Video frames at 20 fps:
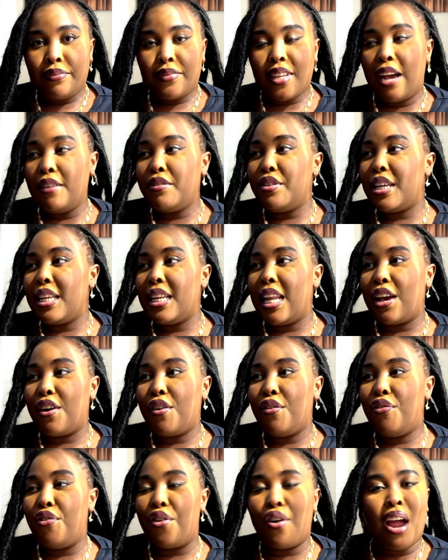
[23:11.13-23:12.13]
I have to eat like
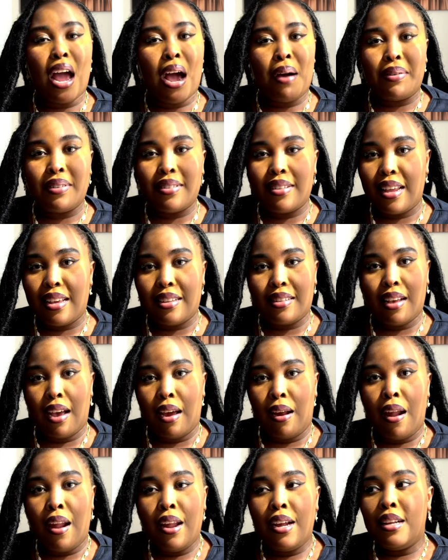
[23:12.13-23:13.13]
4 hours
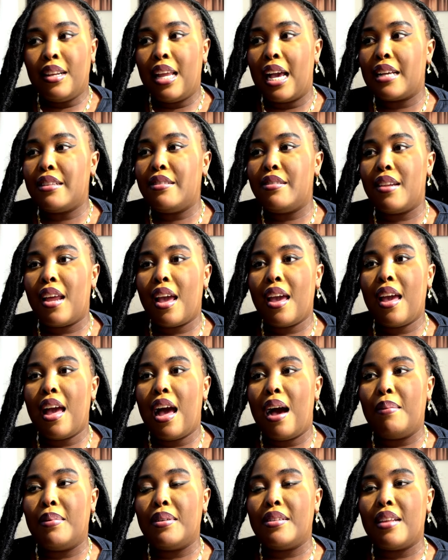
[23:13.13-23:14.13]
later. Like today,
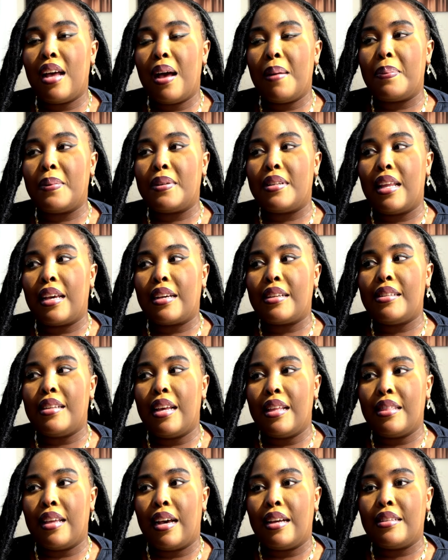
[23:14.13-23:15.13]
I was up at like
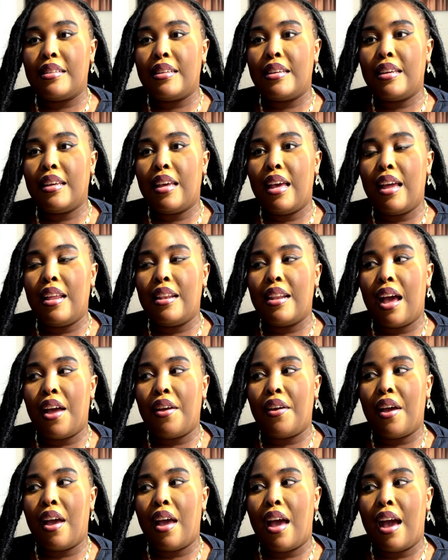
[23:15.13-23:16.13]
10:30 and
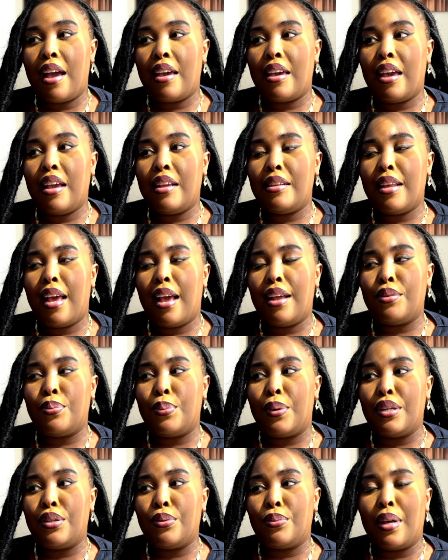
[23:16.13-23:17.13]
I ate at
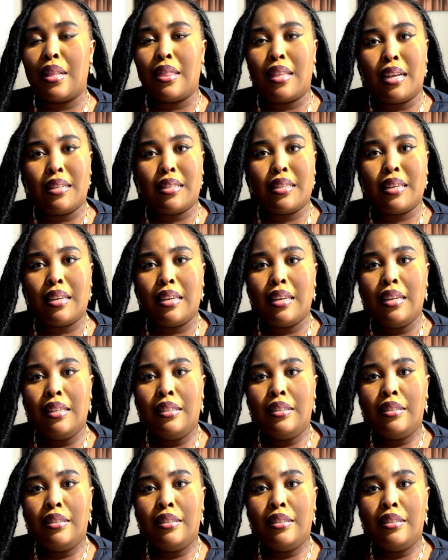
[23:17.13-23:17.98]
what, 1:30?